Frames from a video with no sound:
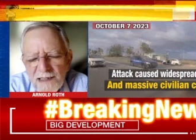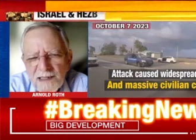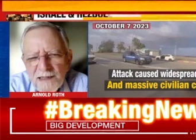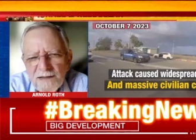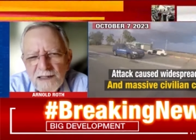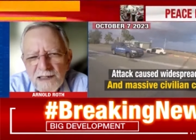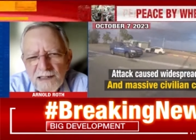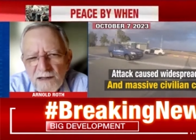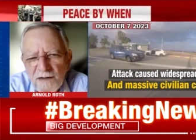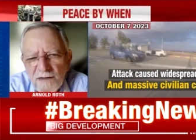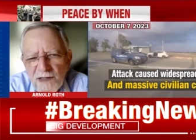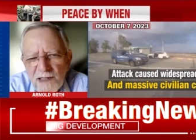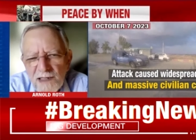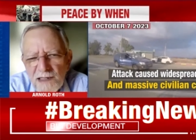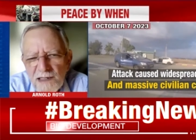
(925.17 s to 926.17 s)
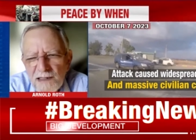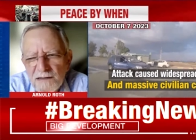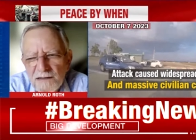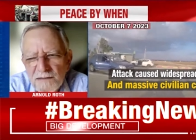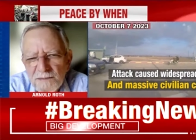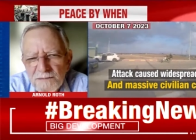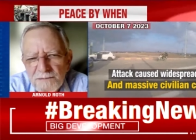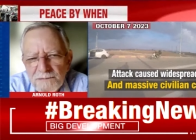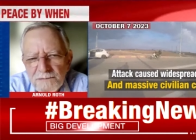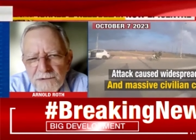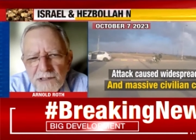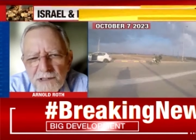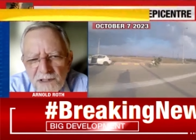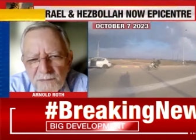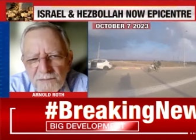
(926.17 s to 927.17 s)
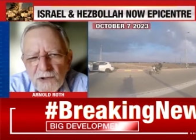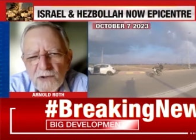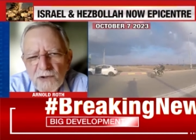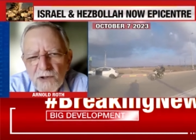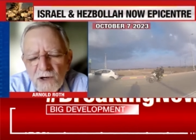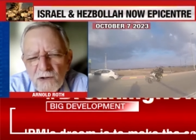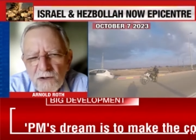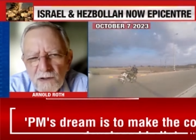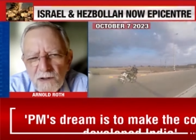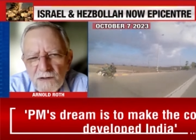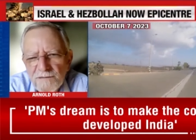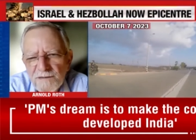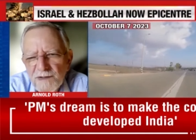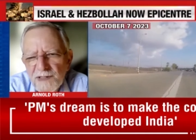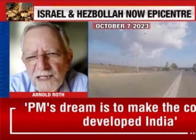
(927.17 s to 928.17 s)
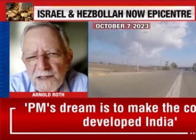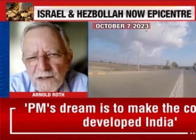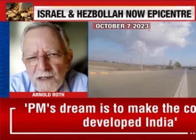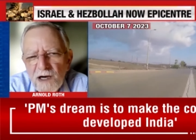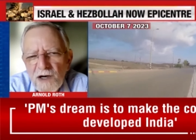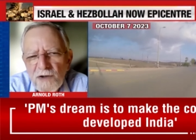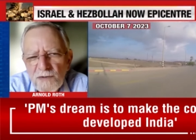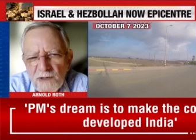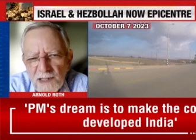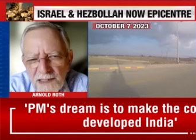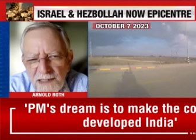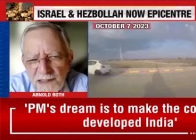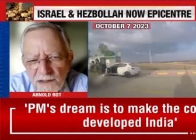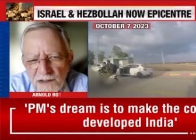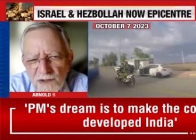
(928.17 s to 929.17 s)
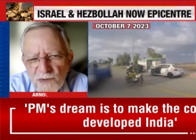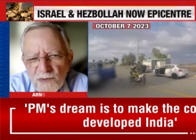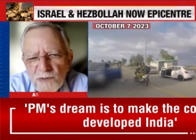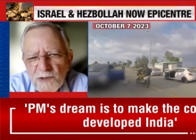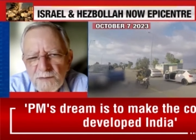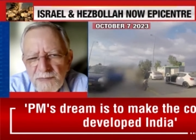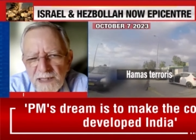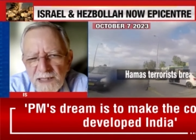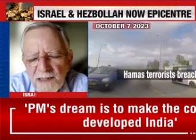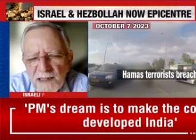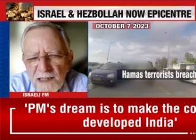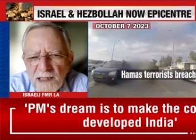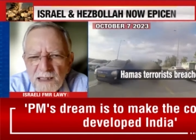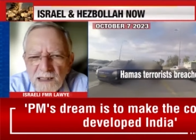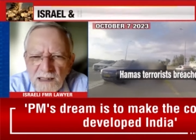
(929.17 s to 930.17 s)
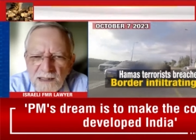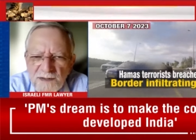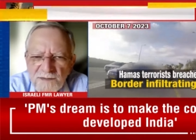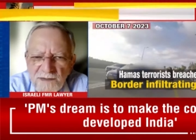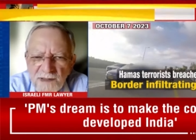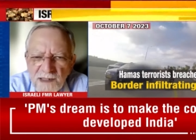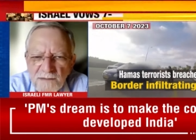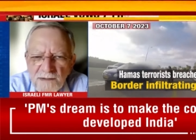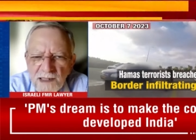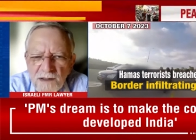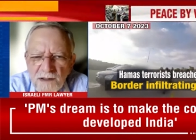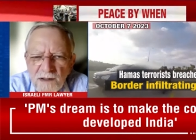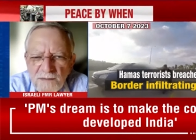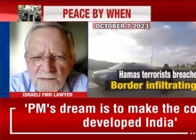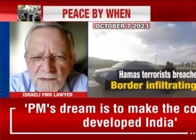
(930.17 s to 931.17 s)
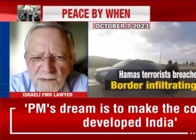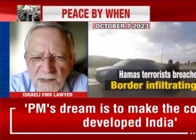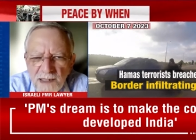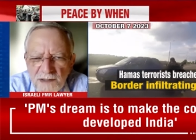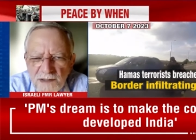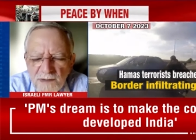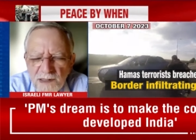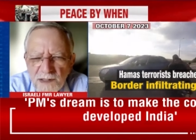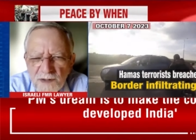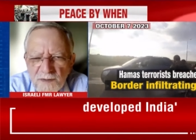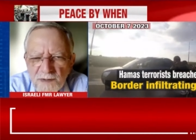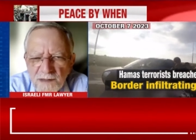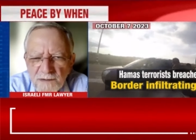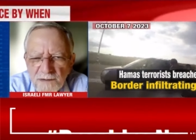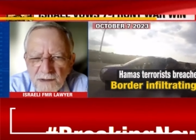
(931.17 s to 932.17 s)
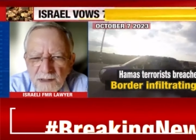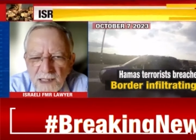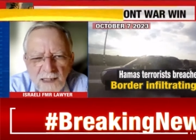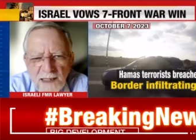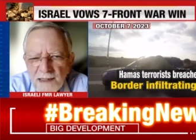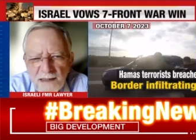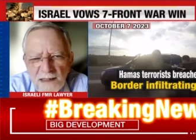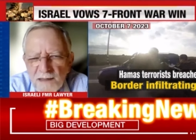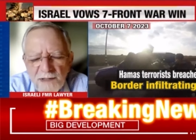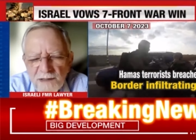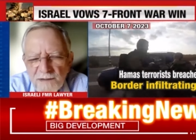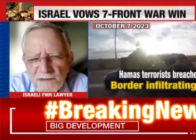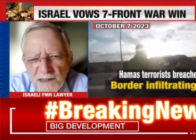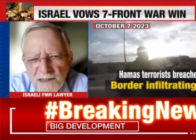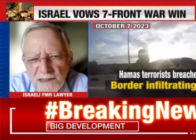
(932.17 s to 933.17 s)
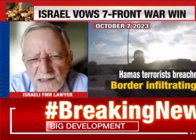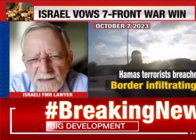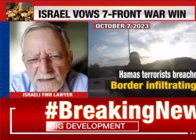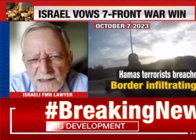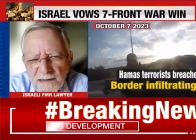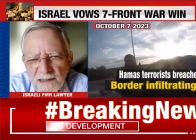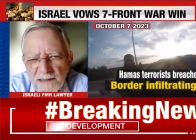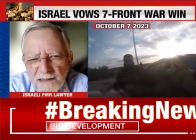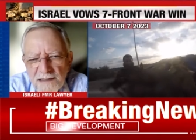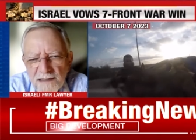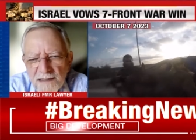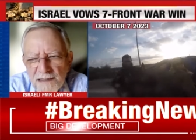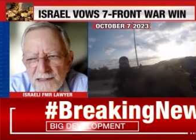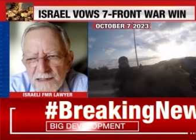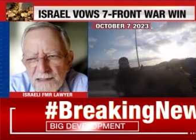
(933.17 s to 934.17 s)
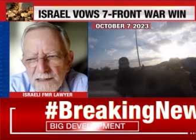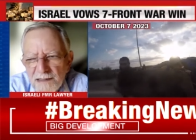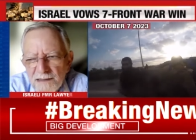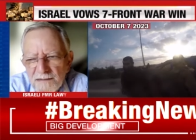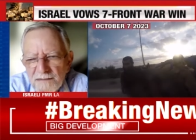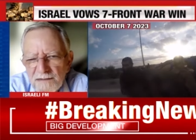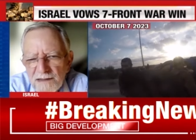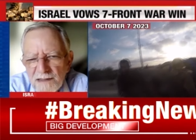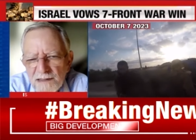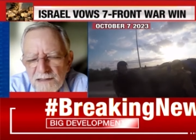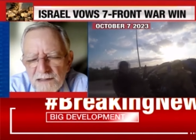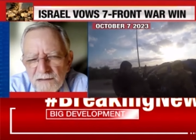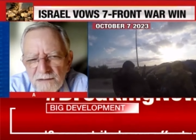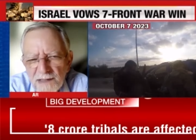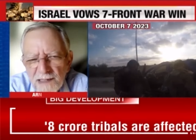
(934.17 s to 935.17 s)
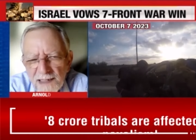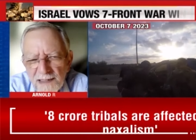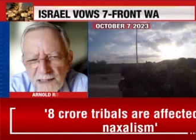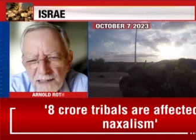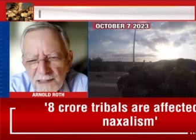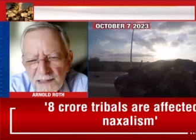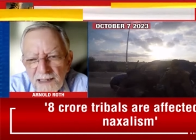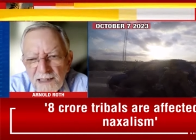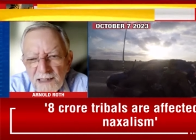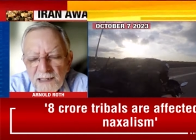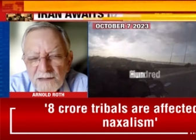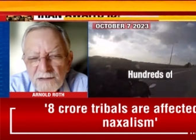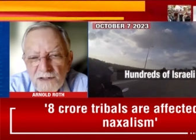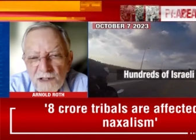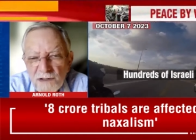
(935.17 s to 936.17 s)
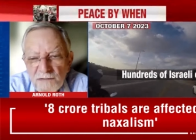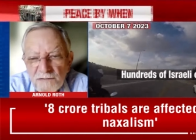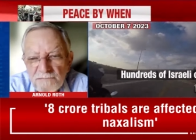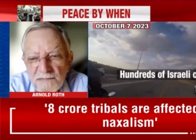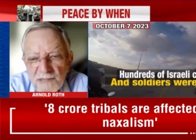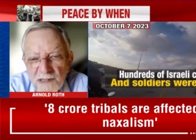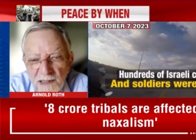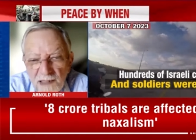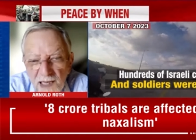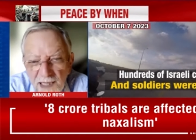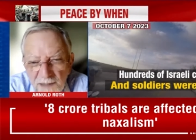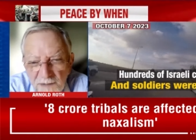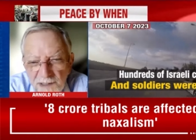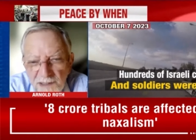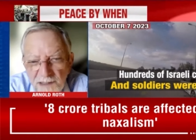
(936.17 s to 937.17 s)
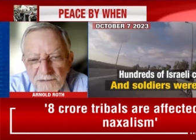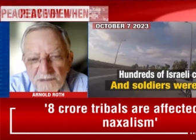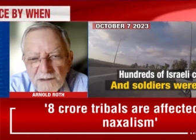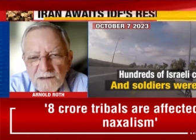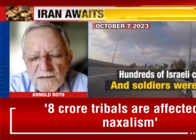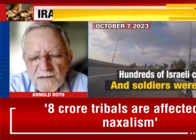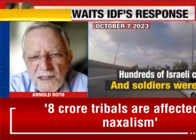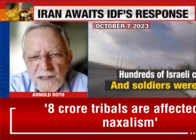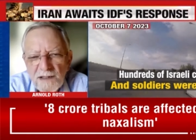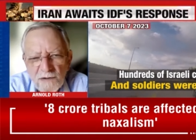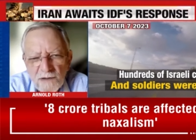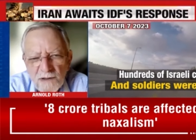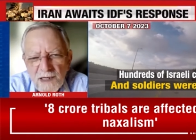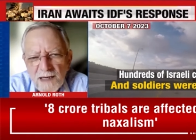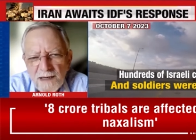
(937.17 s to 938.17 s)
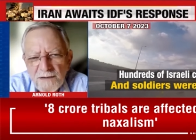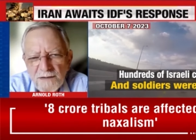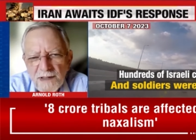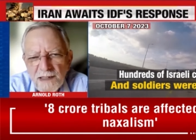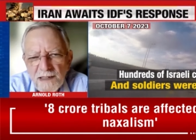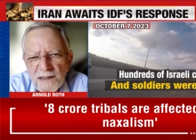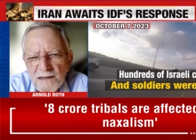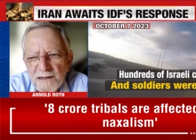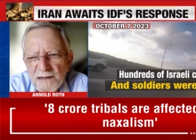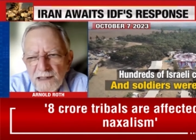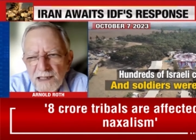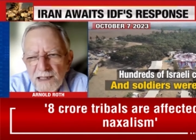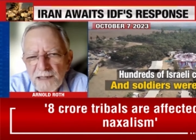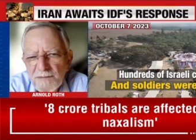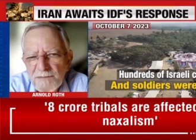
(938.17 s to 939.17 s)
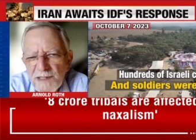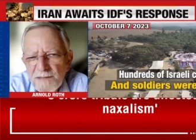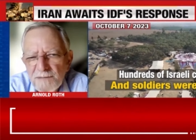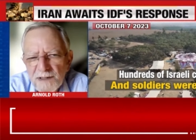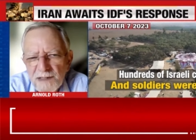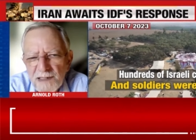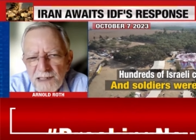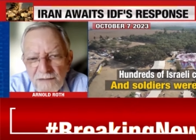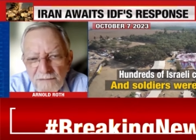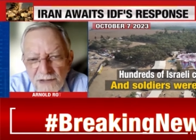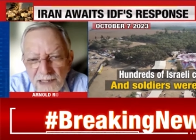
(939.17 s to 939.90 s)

that the principal goal of their own leaders would be let's find a way to compromise with these people. Nobody thinks like that. That's just, uh, it's not reality. So, like people in your country, like people in every